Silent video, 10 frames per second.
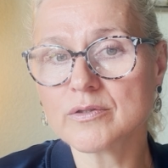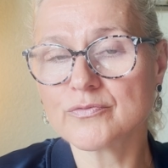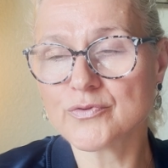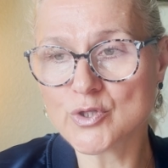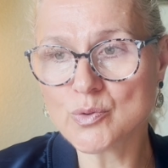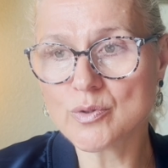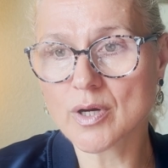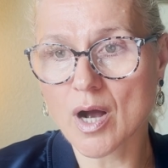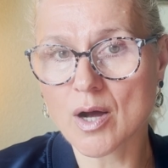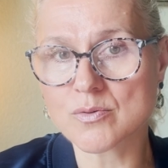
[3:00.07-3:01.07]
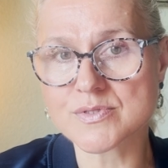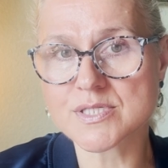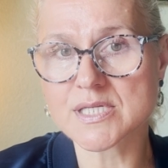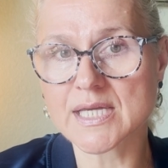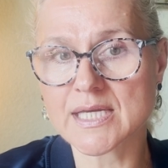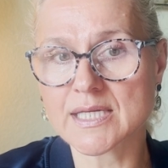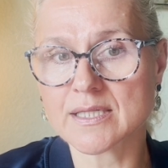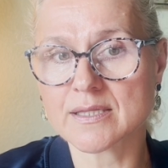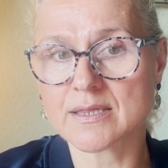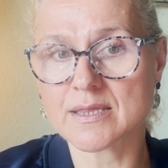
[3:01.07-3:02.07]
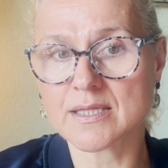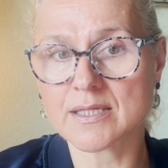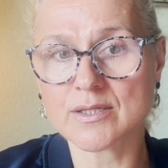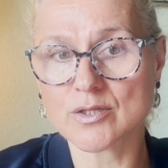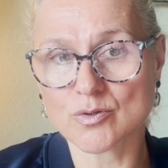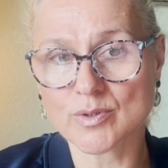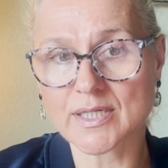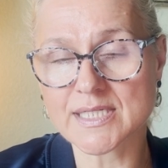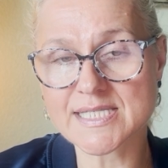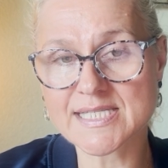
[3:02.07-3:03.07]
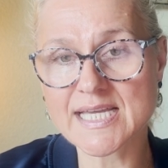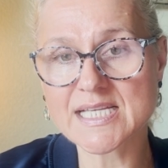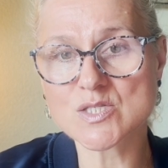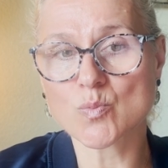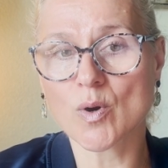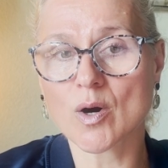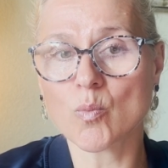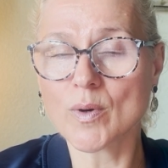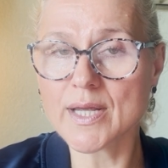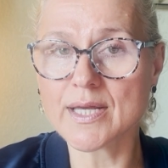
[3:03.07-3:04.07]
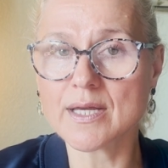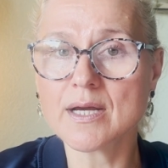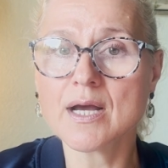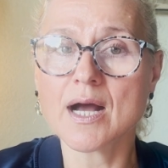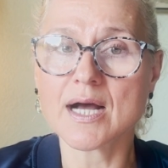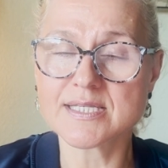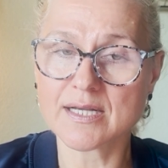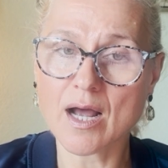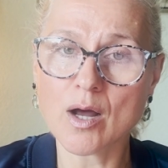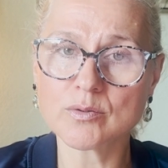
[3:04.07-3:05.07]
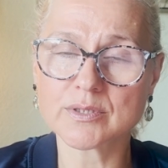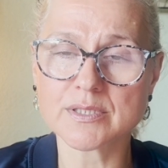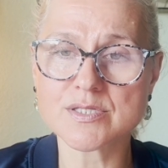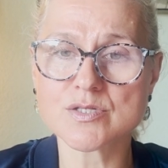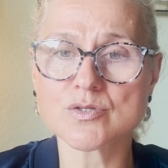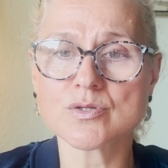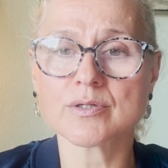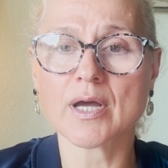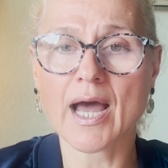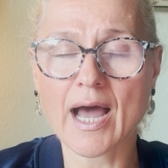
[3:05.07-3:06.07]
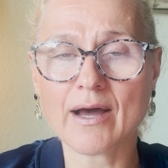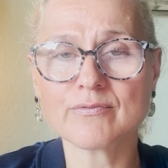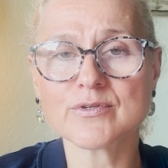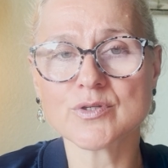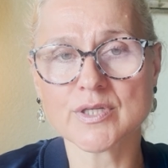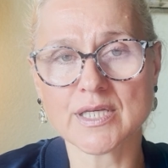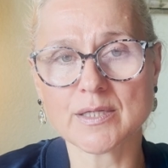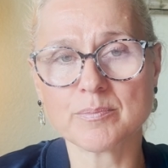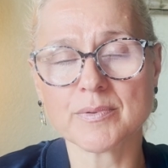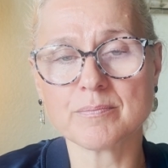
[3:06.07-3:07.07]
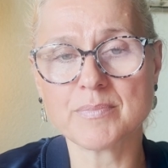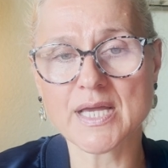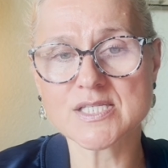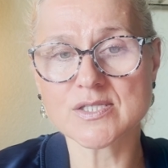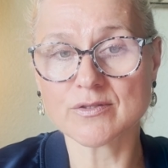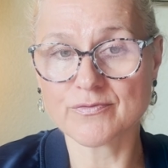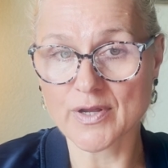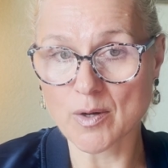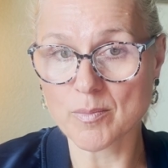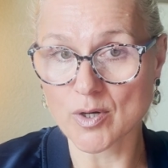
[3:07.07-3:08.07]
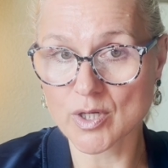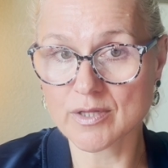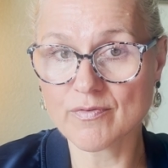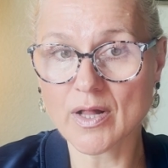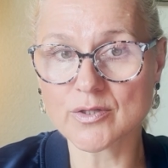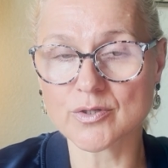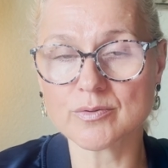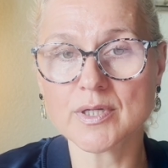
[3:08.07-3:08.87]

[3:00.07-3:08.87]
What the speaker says: of few accounts in the United States where we as accountants have to keep based on fair market value,